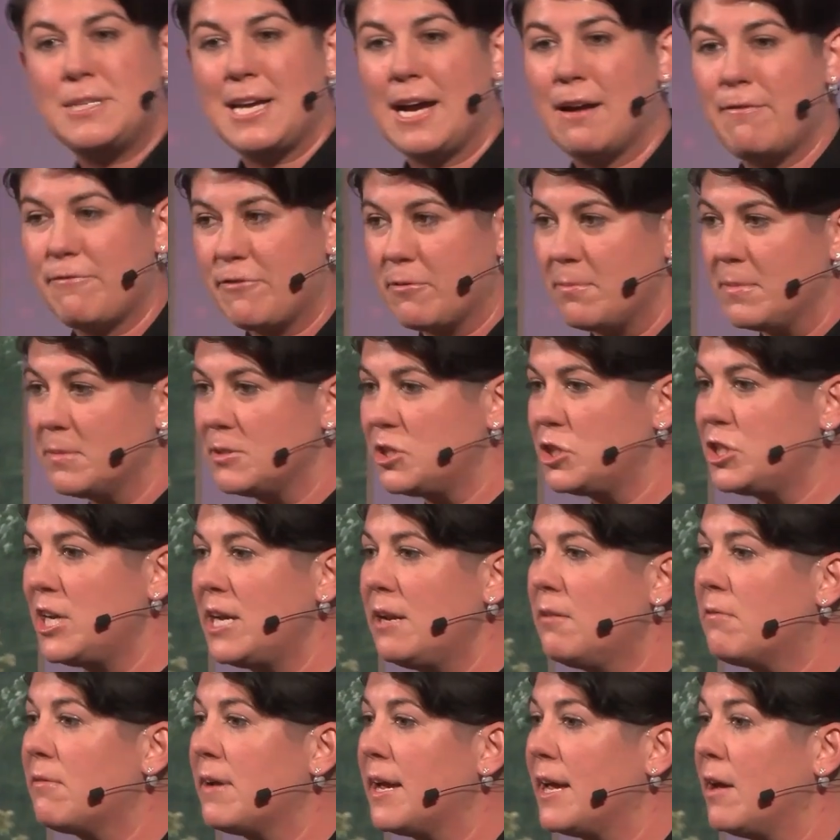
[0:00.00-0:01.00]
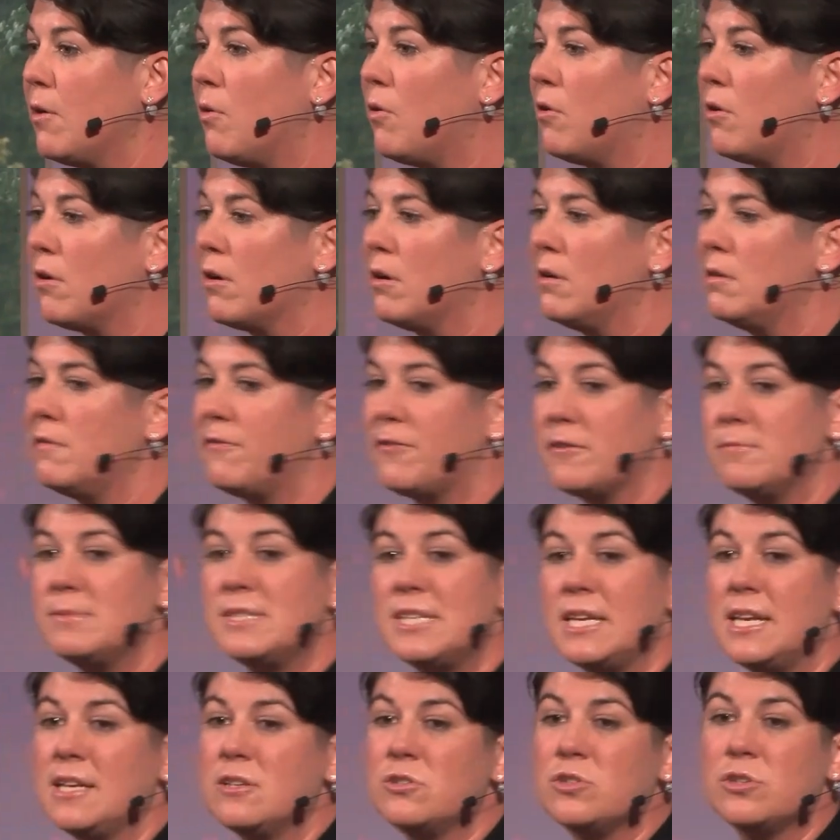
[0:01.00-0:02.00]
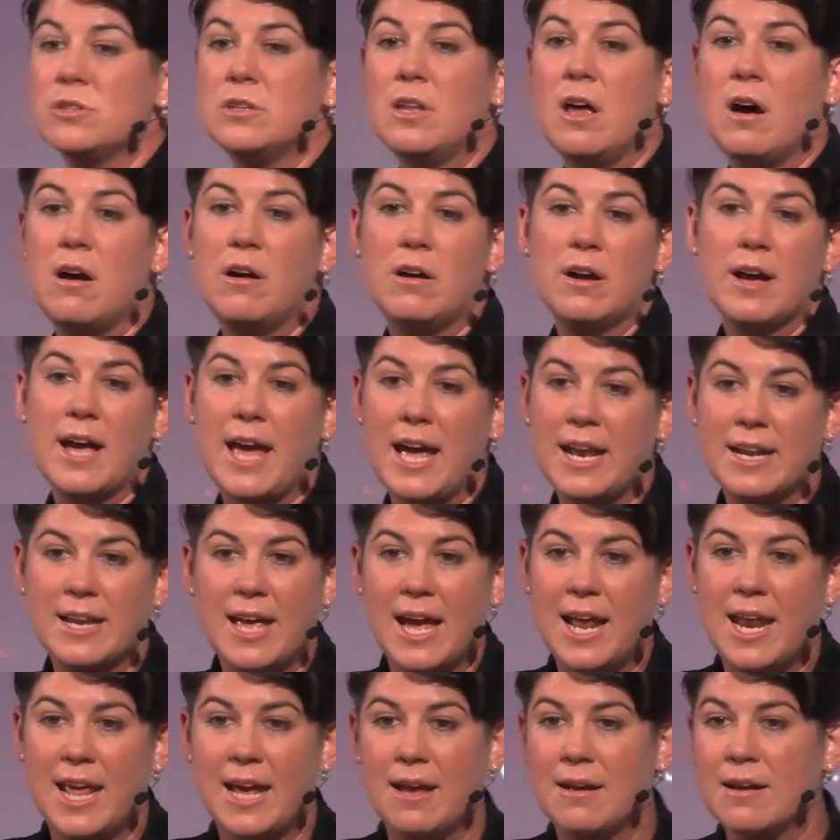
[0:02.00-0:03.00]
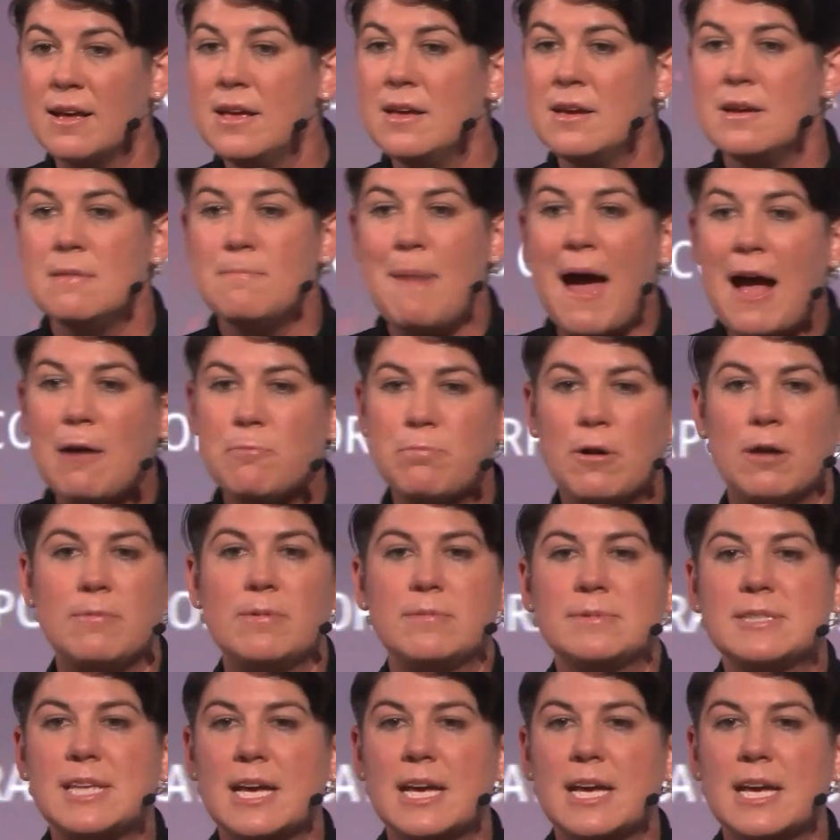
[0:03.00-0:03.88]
out from a machinery or from sitting too long and getting back problems.